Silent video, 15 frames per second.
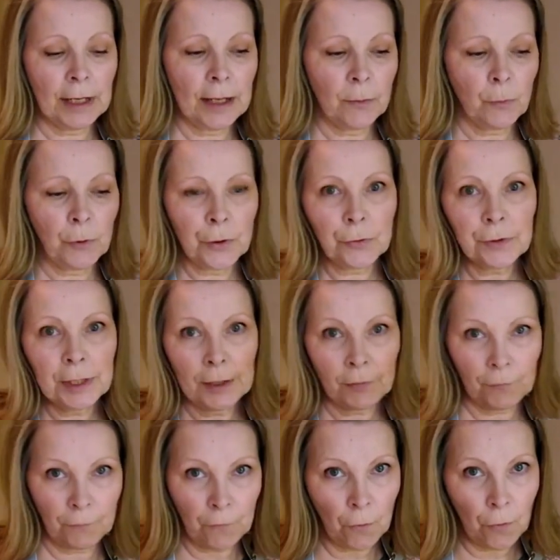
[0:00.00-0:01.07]
it will need
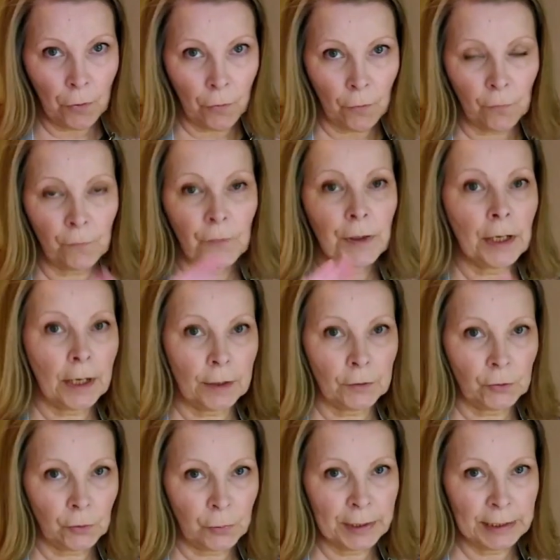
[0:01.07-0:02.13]
foil for the
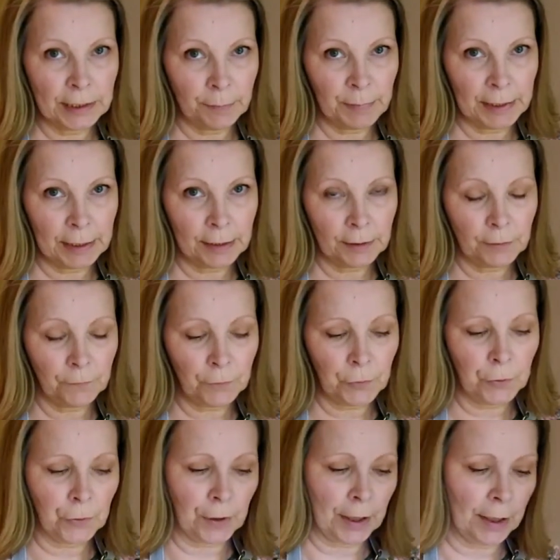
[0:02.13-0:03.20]
last 20 minutes of
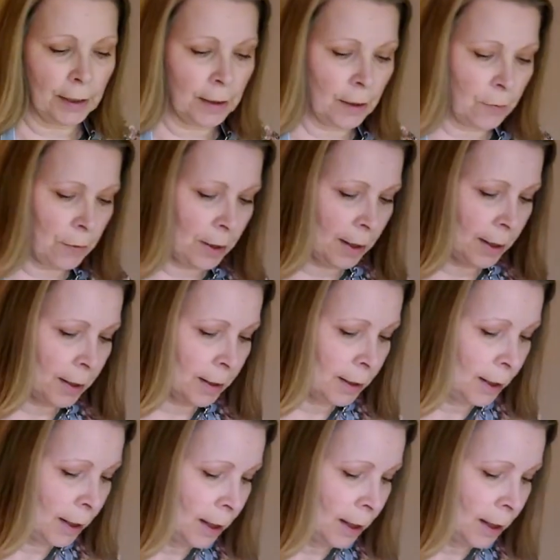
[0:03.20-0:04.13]
cooking, okay?